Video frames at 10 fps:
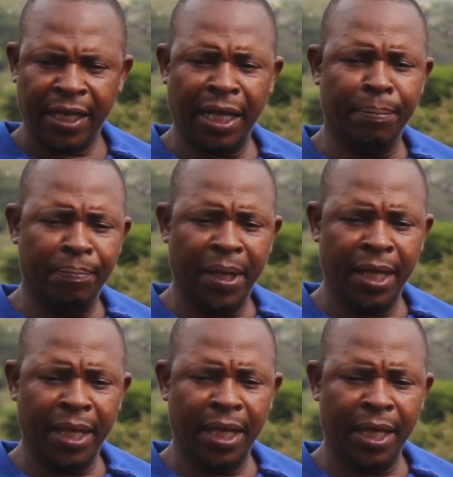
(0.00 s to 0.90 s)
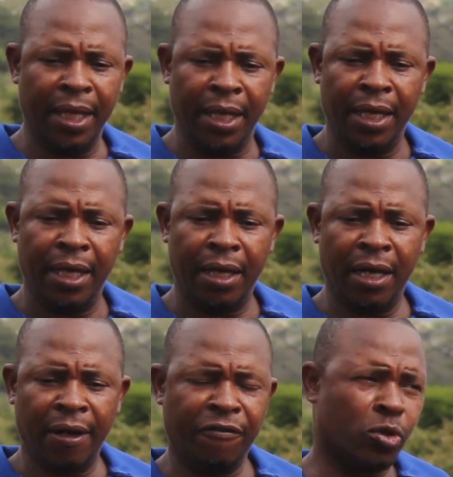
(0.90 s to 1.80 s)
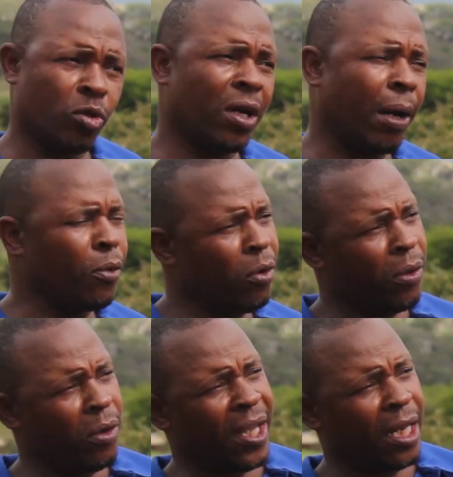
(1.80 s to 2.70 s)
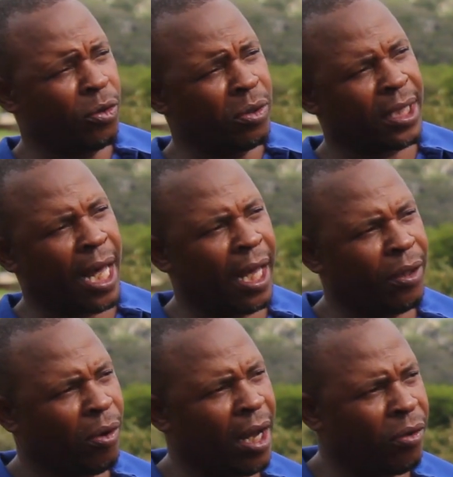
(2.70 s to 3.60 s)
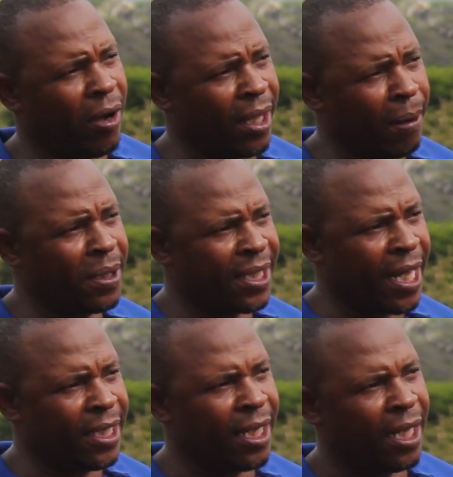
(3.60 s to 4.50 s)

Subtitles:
can be for sorghum. You can use your herbicide.